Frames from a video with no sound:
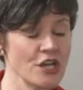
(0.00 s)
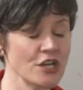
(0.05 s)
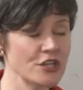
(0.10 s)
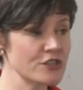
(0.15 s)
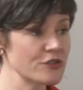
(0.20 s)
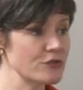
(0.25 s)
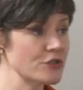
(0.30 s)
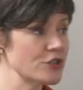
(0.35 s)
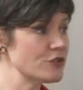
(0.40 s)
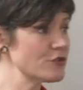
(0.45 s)

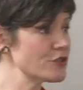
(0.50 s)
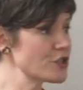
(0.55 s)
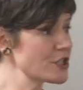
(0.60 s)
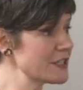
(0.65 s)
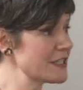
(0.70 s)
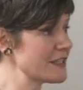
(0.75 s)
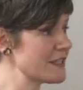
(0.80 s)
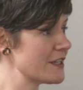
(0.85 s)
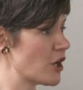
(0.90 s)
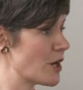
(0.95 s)
So
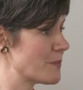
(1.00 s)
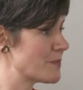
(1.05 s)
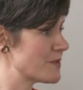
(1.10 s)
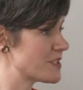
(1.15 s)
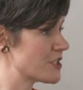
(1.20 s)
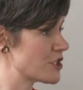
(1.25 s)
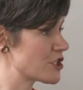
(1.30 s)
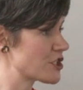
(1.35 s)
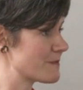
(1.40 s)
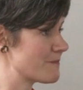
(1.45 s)
usually the
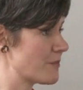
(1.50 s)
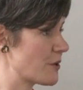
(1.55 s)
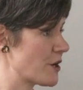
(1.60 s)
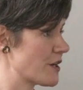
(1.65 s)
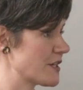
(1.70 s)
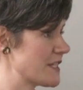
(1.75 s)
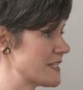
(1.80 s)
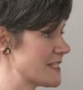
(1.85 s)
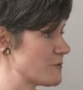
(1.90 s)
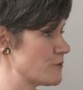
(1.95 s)
opposition
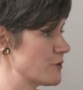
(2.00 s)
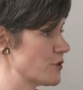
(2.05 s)
parties